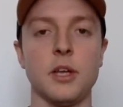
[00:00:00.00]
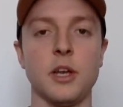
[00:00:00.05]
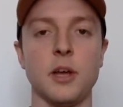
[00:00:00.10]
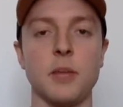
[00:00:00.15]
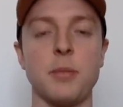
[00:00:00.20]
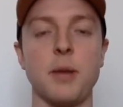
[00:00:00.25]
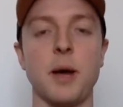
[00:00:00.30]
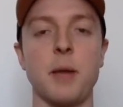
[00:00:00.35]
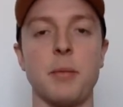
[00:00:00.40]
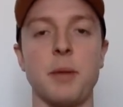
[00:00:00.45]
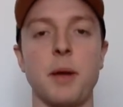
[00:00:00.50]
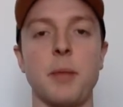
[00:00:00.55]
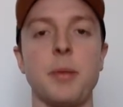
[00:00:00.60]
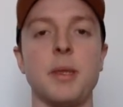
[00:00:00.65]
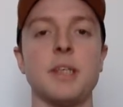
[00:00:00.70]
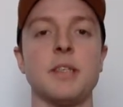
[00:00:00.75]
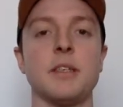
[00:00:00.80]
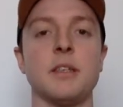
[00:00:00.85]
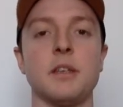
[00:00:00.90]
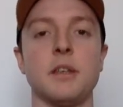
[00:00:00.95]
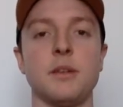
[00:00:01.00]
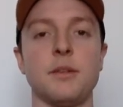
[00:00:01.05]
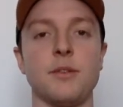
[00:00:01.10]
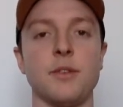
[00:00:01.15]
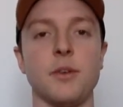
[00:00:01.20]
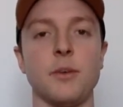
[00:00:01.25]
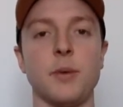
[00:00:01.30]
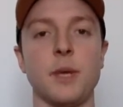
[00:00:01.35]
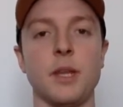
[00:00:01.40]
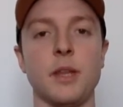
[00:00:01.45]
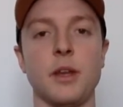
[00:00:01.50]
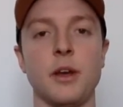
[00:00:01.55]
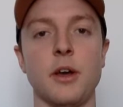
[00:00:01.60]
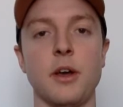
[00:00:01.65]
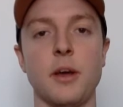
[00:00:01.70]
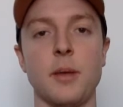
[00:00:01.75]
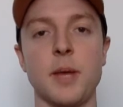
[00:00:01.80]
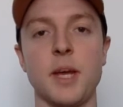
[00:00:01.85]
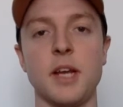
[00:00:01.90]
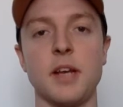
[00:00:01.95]
pump up Essendon for the win, though.
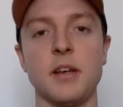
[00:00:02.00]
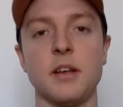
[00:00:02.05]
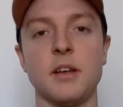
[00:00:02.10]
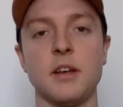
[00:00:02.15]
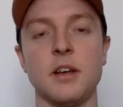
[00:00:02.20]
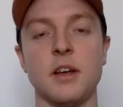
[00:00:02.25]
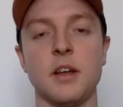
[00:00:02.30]
I mean,